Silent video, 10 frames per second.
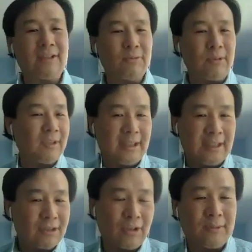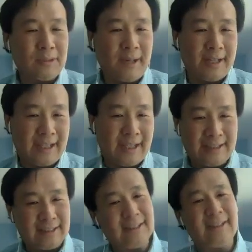we really need to drop this
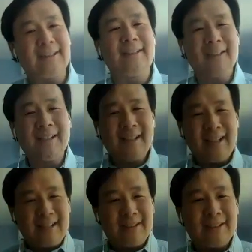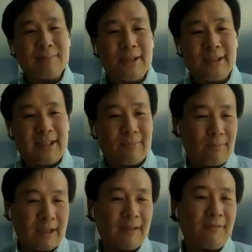podcast in this month. Can we
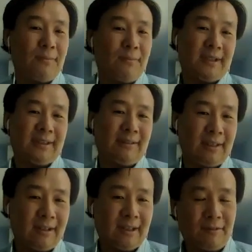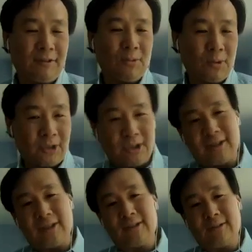wait a few months, in a different quarter?
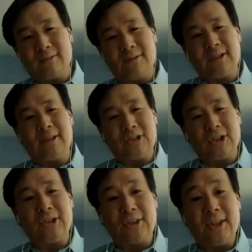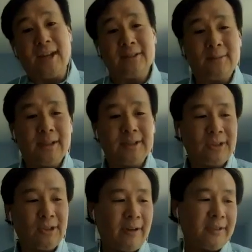And so, juggling that as well.
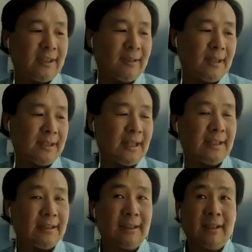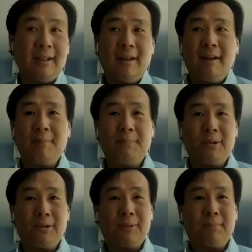So I would say my day is
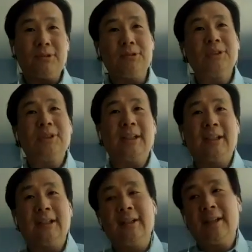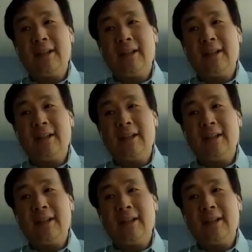both producing